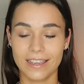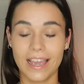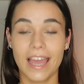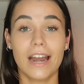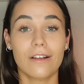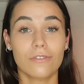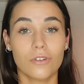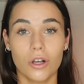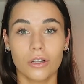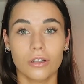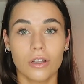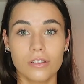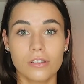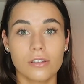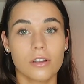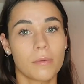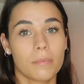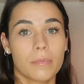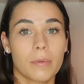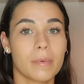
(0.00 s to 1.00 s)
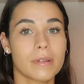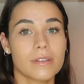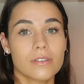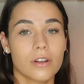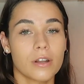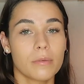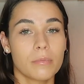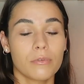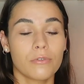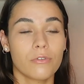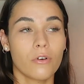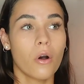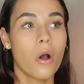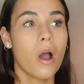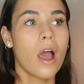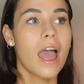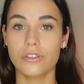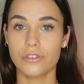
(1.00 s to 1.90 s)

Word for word: And I've got lots of compliments on it before.